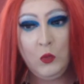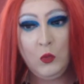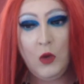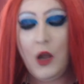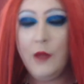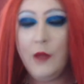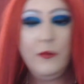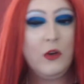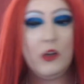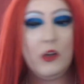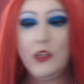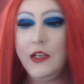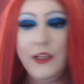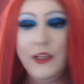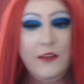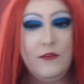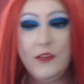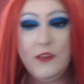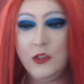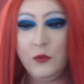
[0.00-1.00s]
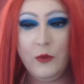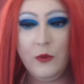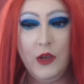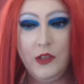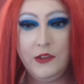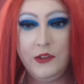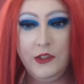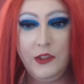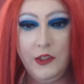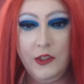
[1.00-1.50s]
I'm not going to give this
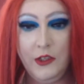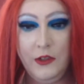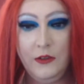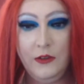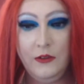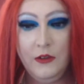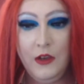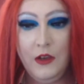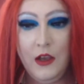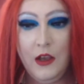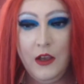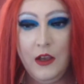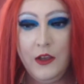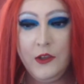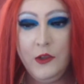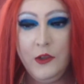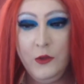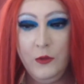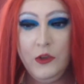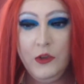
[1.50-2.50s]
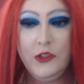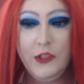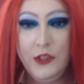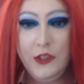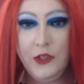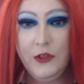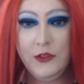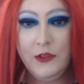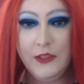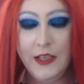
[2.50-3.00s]
word to you. You want to
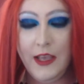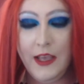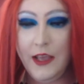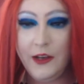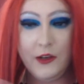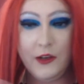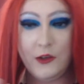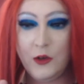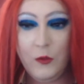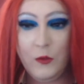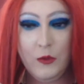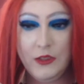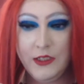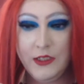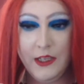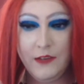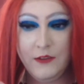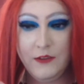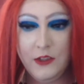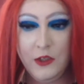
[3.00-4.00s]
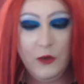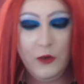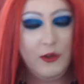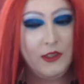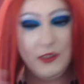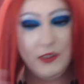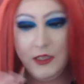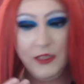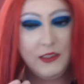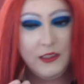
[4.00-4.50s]
use it and I don't want to give it to you.
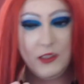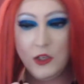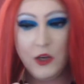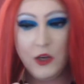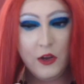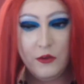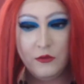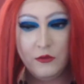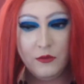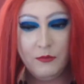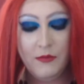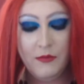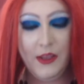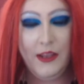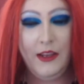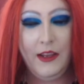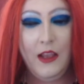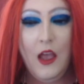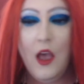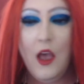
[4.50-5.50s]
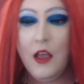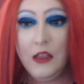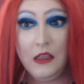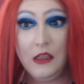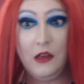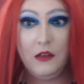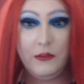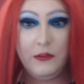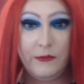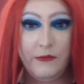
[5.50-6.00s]
It's a no from me.
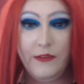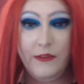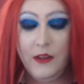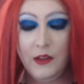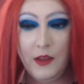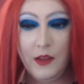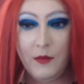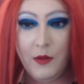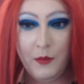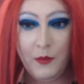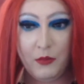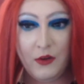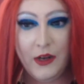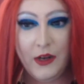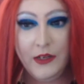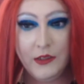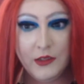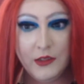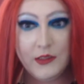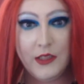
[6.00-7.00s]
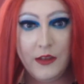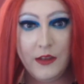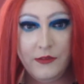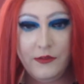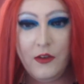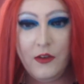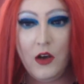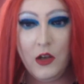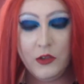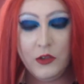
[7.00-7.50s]
I feel like my brain does that
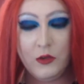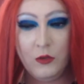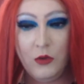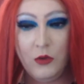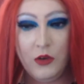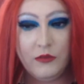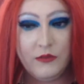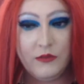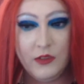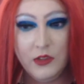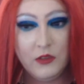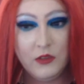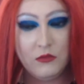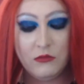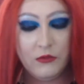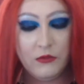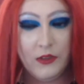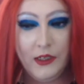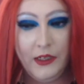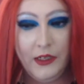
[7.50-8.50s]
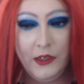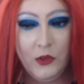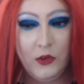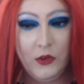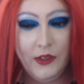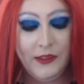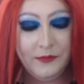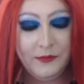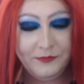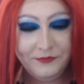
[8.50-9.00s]
far too often. It's really
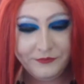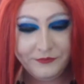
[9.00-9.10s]
annoying.